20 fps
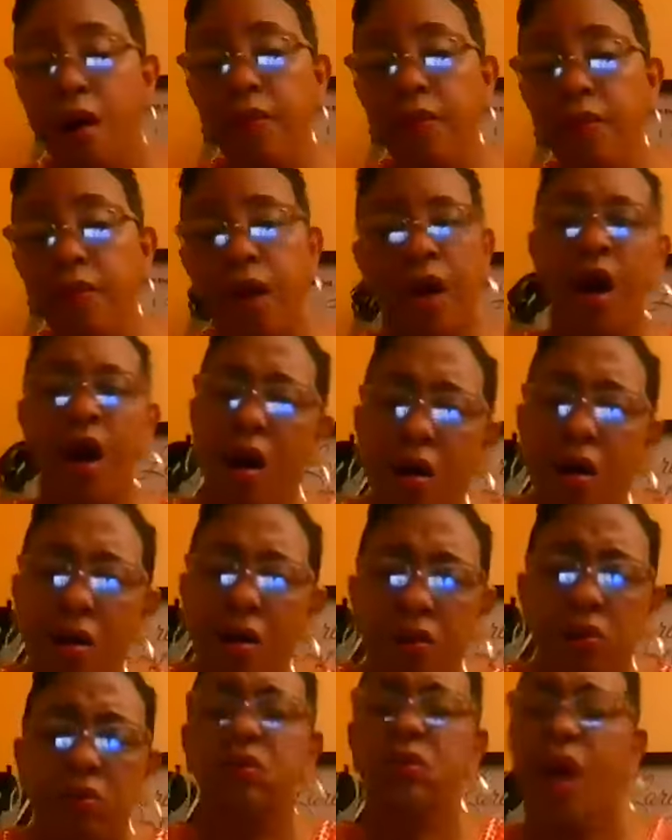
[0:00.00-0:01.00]
Um,
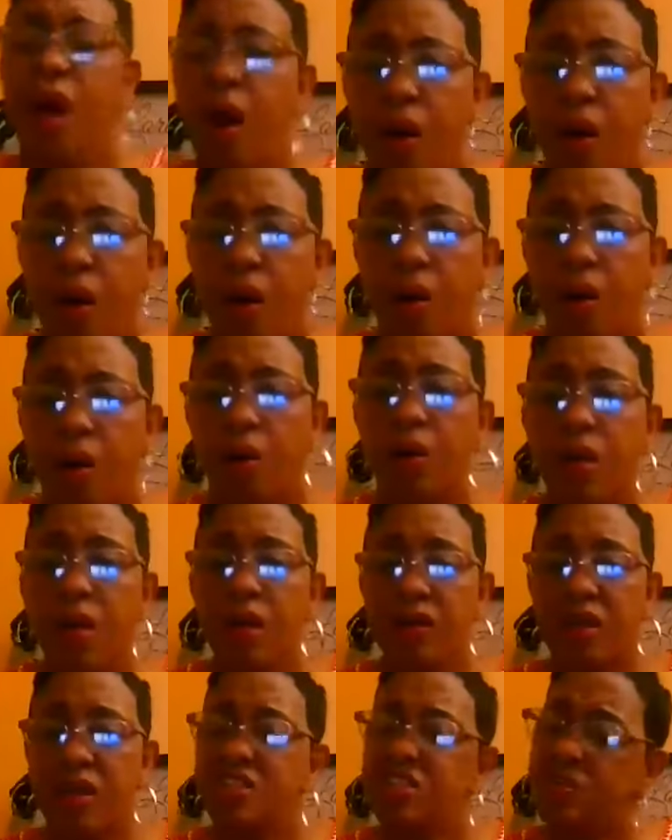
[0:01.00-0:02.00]
oh,
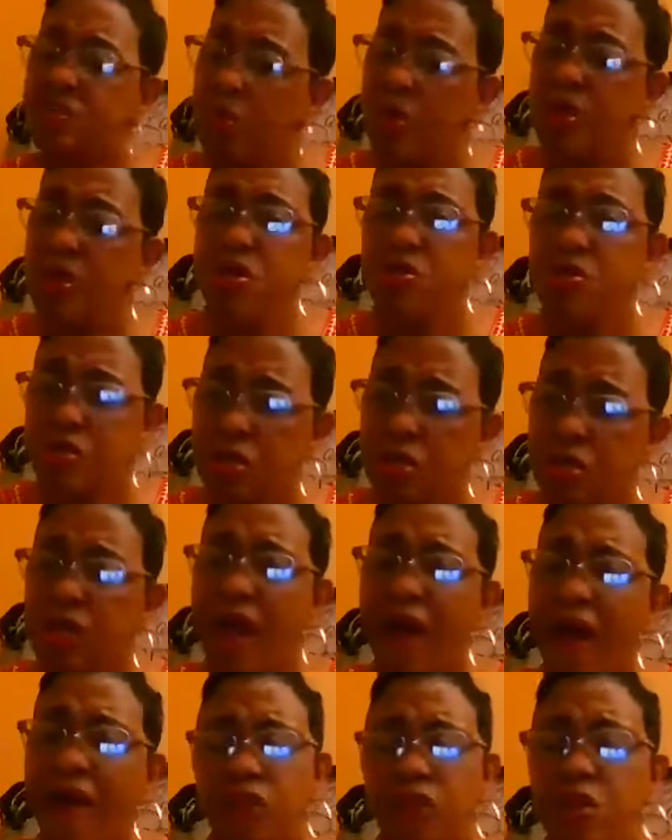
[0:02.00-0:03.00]
no. Because when
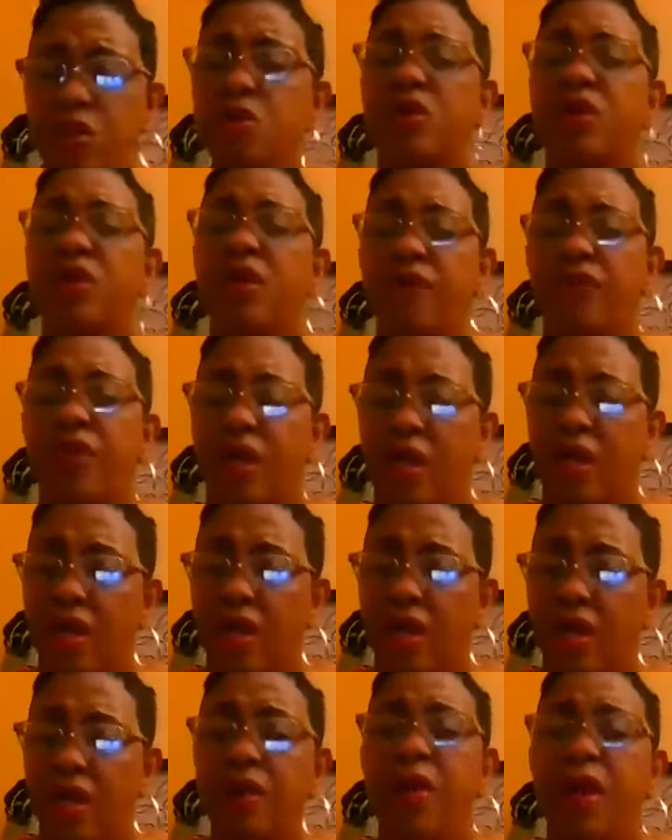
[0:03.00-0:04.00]
you do that, you
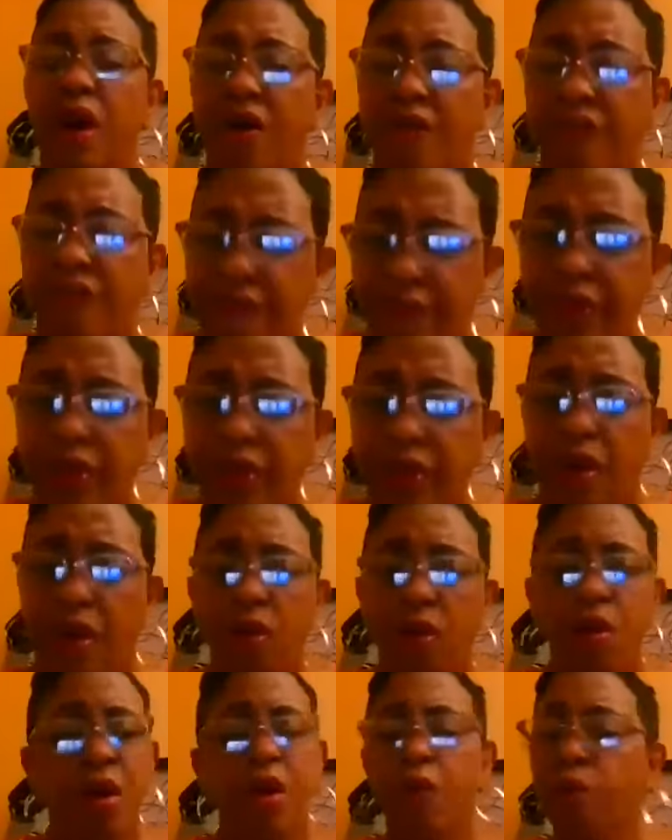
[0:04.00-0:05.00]
give the enemy a
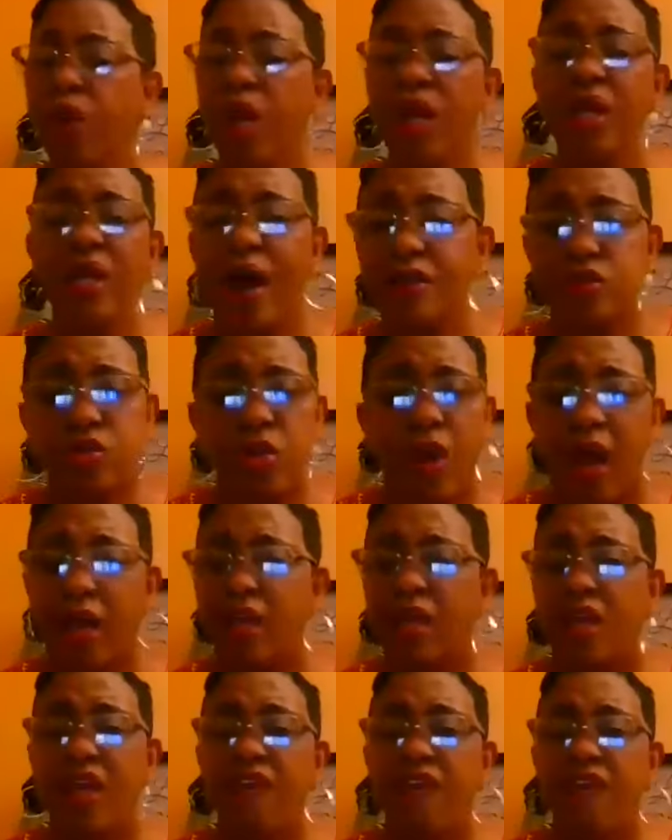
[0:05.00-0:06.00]
foothold. We're
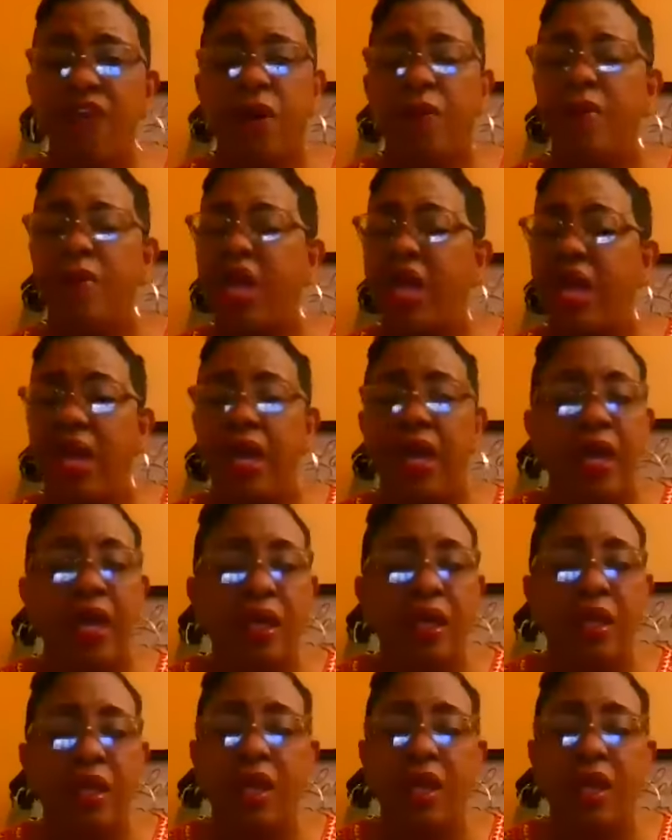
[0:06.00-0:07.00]
not trying to give him
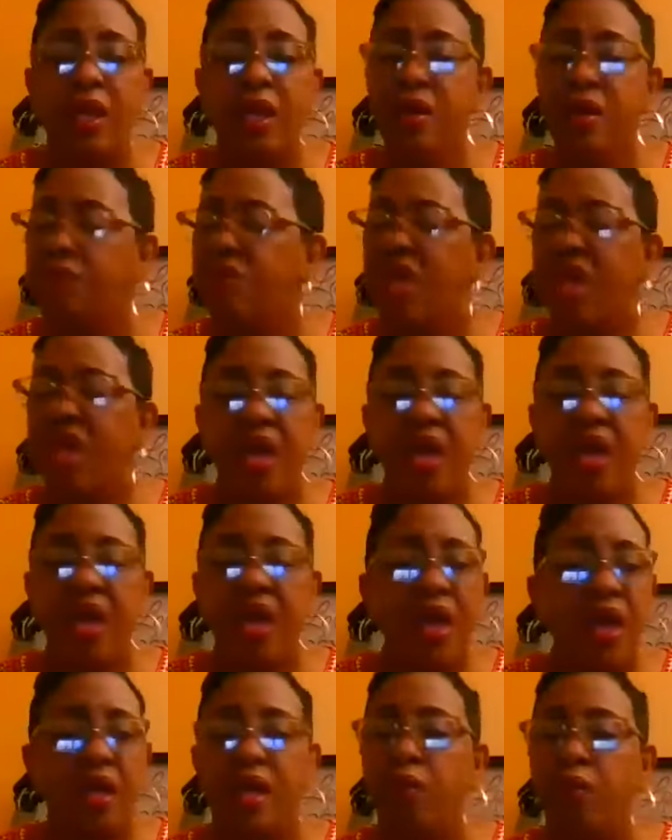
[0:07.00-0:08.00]
any,
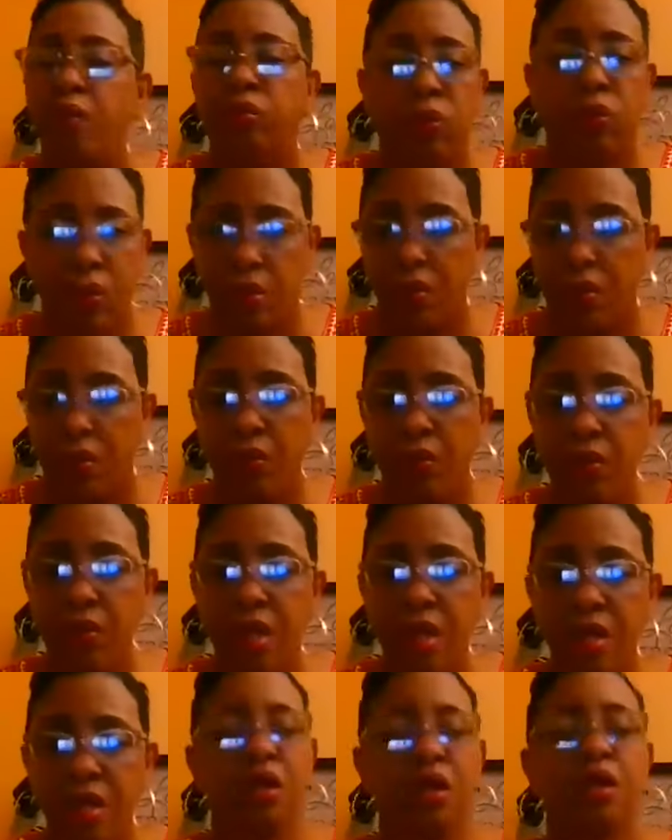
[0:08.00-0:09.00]
any
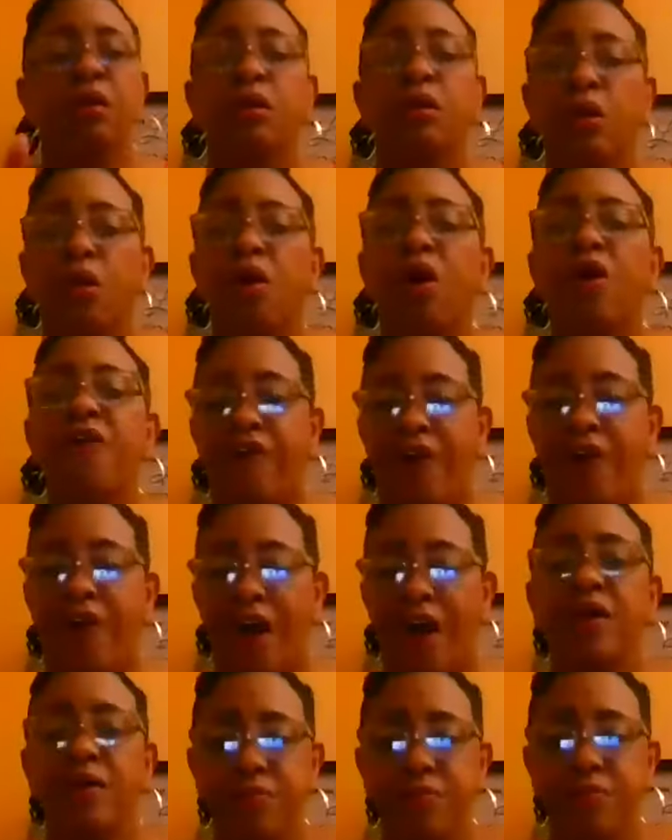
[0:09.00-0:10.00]
room to
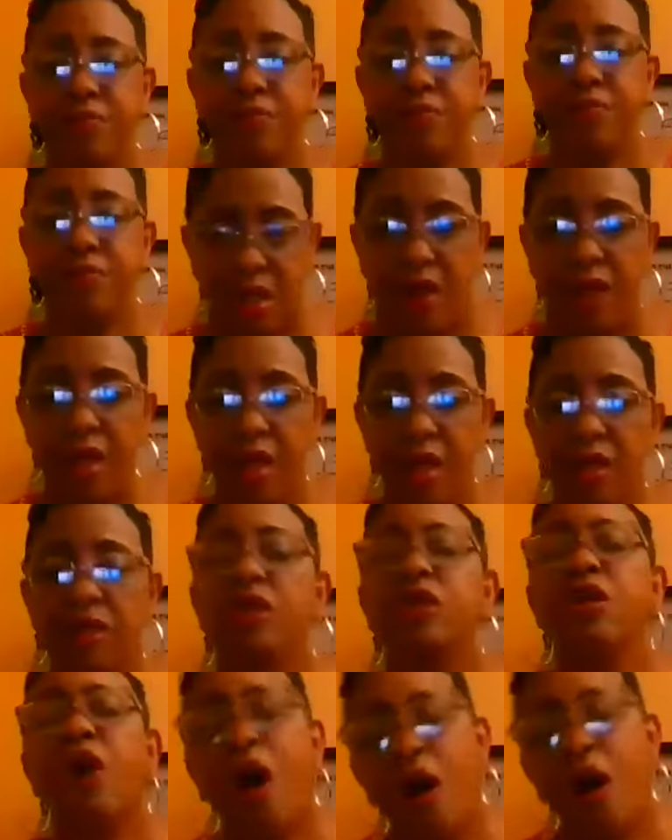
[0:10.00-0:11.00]
glorify himself.
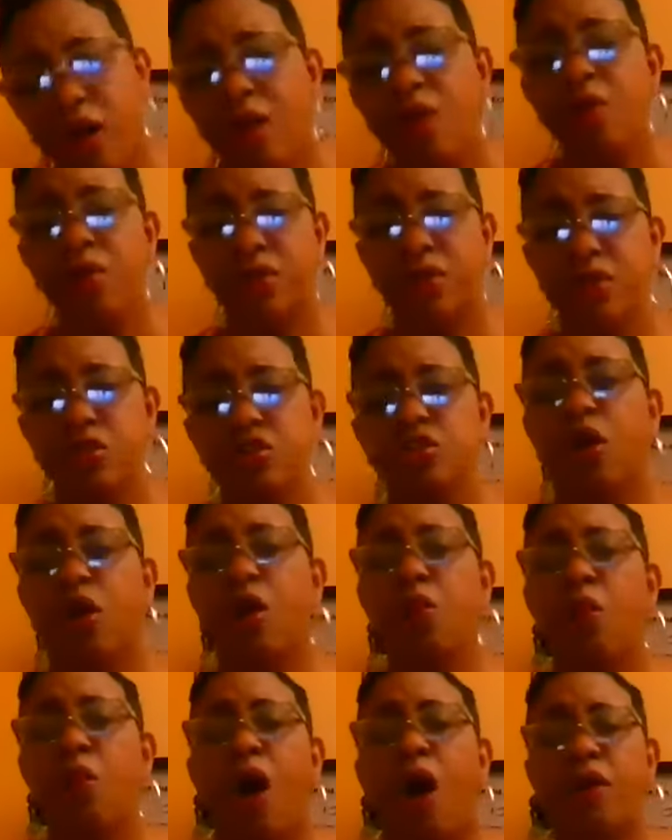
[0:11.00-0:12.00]
Do y'all hear
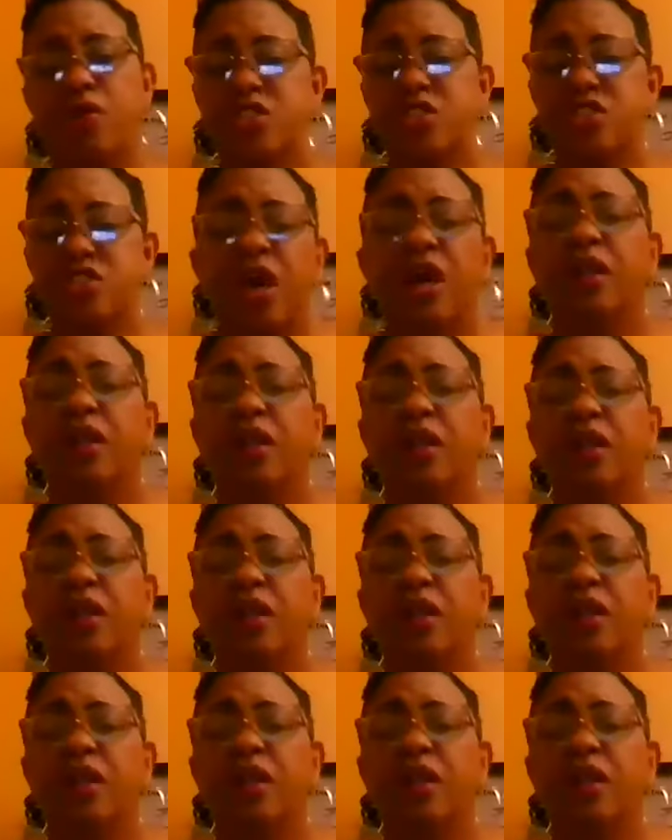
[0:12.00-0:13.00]
what the Joy Walker is
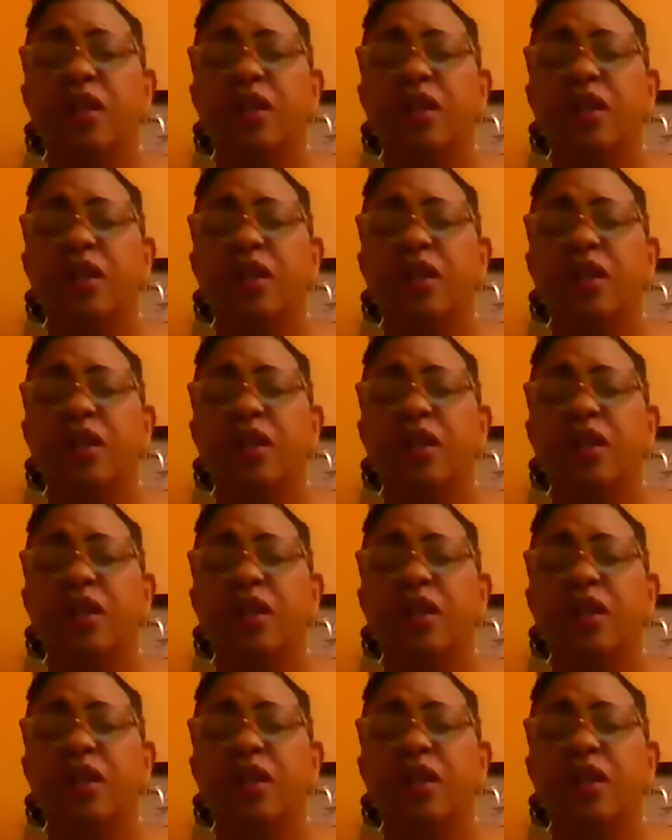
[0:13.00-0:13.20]
telling?